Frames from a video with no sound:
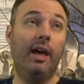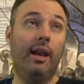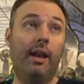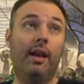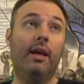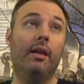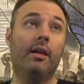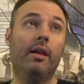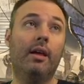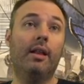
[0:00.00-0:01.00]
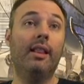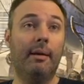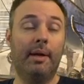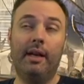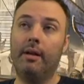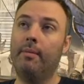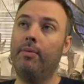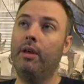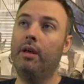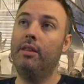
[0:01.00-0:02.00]
in Limited.
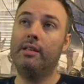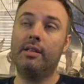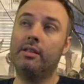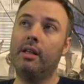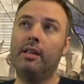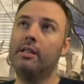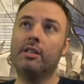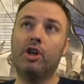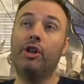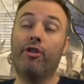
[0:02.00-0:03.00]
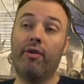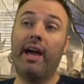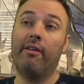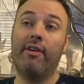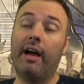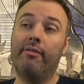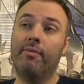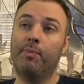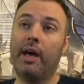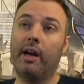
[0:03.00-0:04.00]
This is this is a good three out of five